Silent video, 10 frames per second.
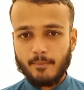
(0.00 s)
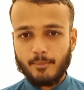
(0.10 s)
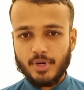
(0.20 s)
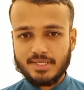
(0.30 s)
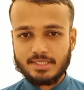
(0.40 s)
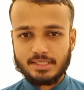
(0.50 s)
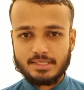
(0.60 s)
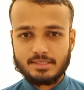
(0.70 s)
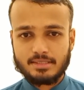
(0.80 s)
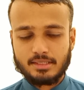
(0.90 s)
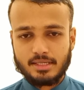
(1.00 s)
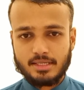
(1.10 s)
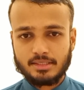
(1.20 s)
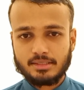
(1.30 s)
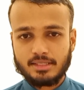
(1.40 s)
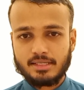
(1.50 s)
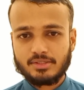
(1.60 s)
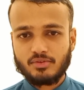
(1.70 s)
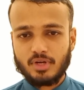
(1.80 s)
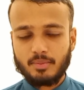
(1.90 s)
Present tense is a tense that
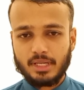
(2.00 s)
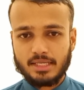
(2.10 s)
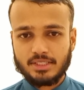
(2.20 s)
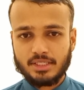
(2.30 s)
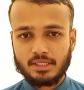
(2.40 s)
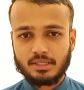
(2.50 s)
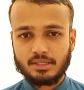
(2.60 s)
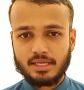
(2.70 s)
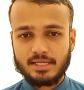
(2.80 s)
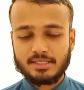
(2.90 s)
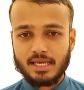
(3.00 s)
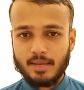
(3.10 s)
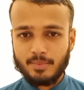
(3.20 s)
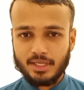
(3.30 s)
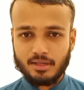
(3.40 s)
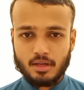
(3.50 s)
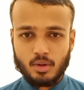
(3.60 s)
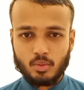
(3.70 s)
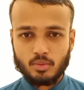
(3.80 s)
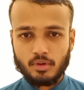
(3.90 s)
describes an action that is happening now.